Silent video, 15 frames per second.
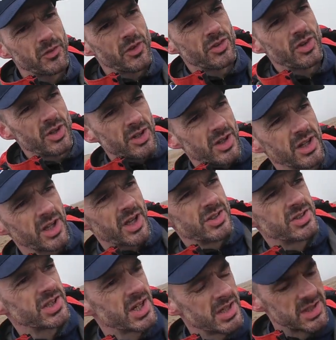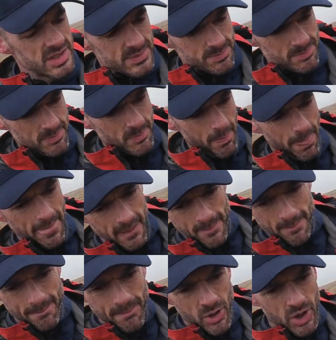So I'm going to negotiate this
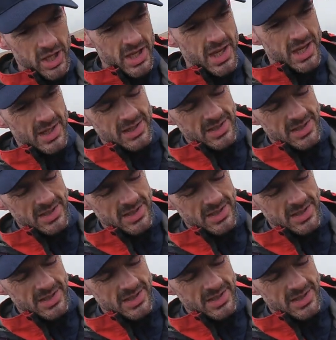boggy,